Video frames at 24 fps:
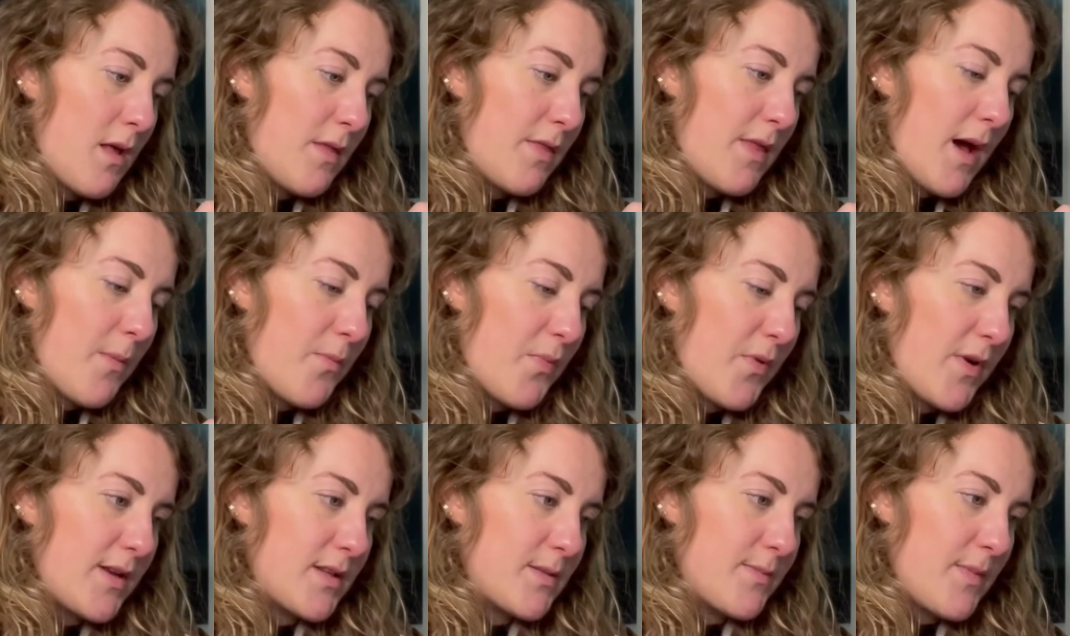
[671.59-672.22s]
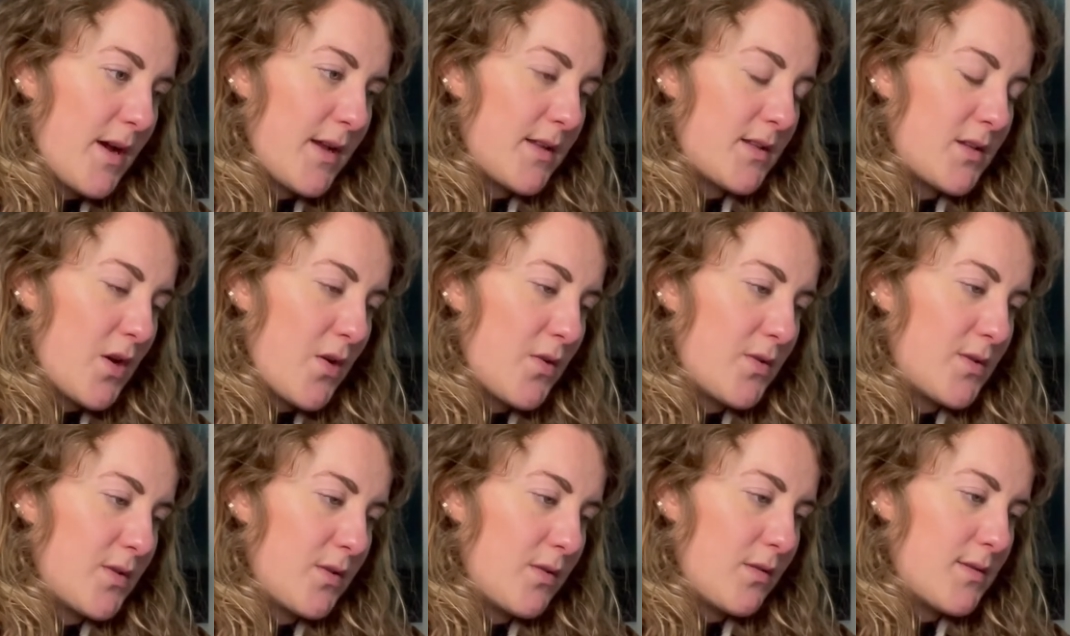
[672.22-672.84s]
That brings my
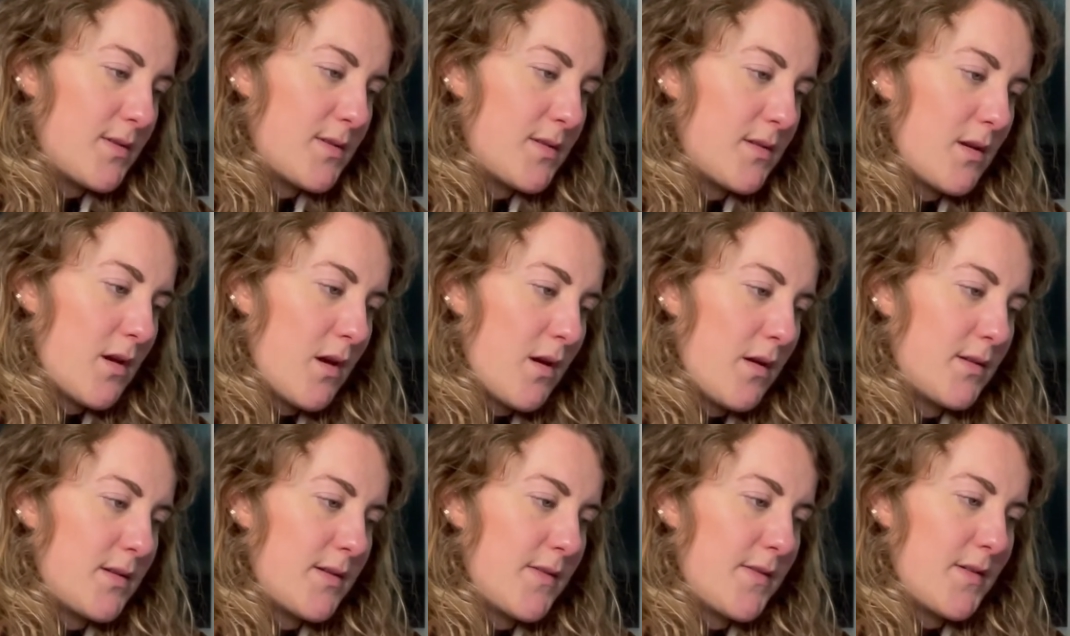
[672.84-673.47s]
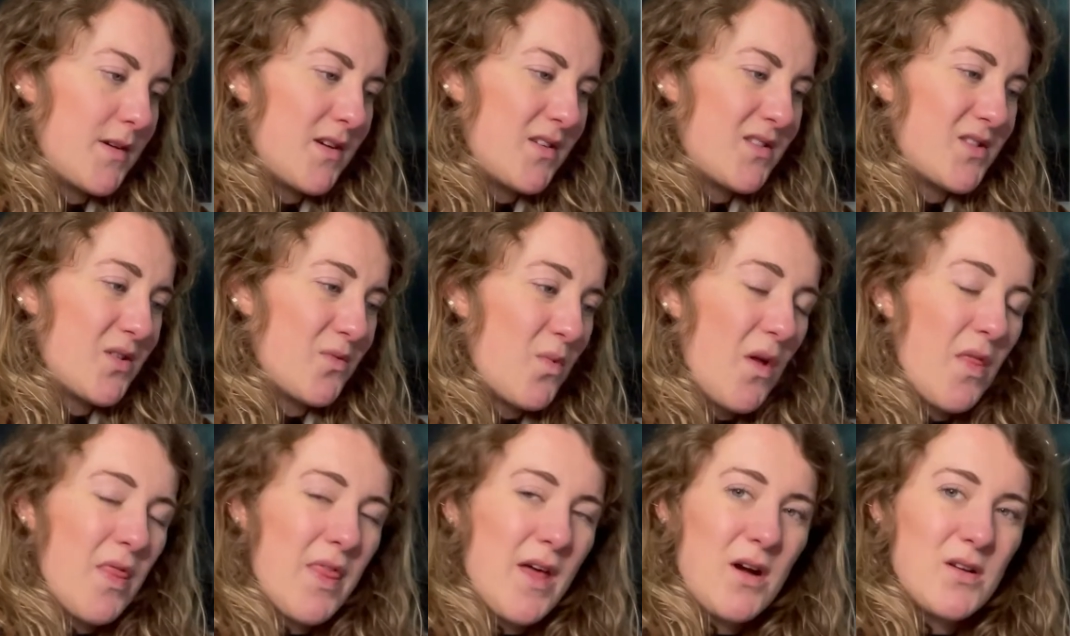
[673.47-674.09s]
totals to
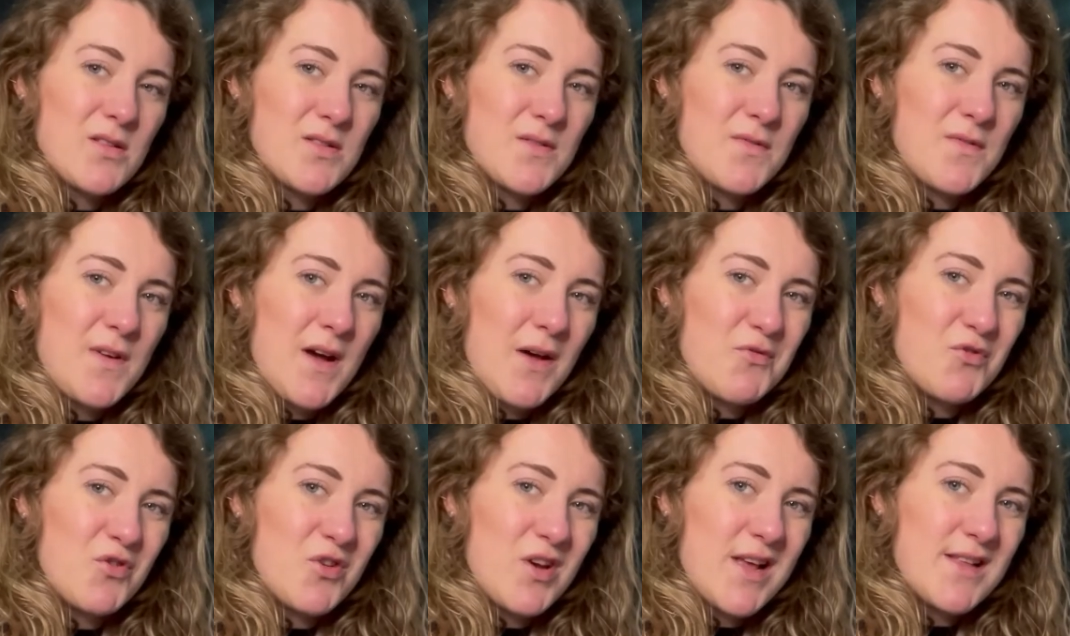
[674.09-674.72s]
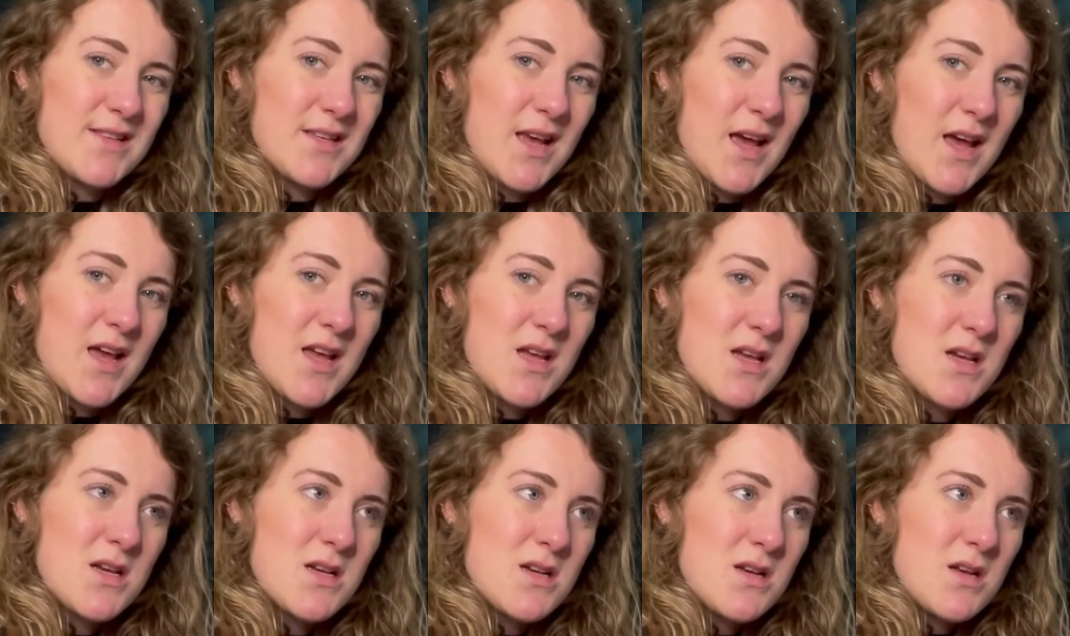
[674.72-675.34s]

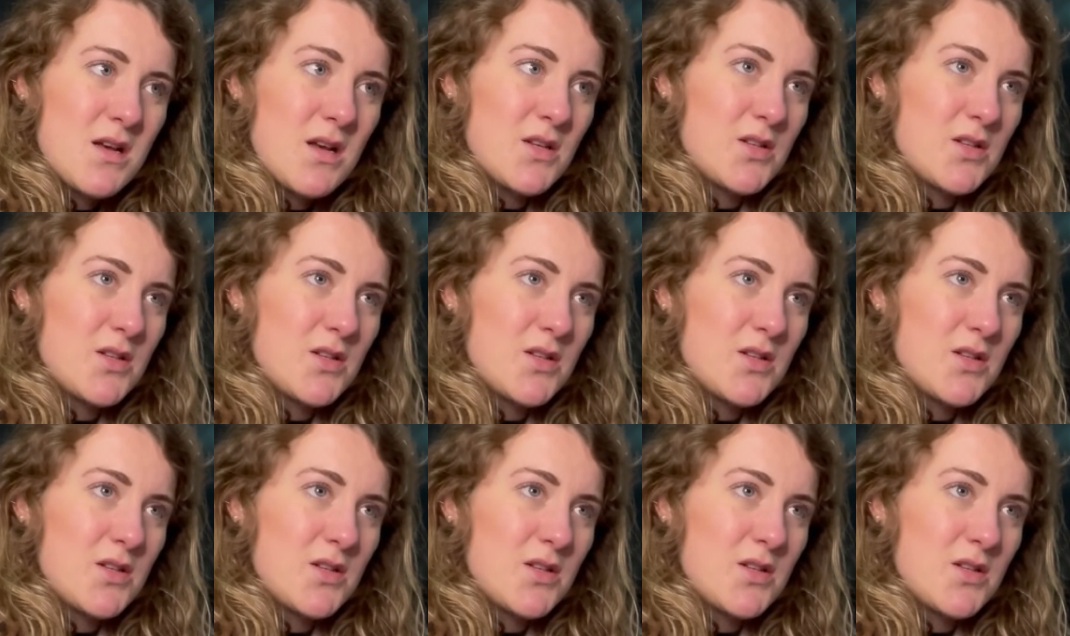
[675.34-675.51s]
1,588.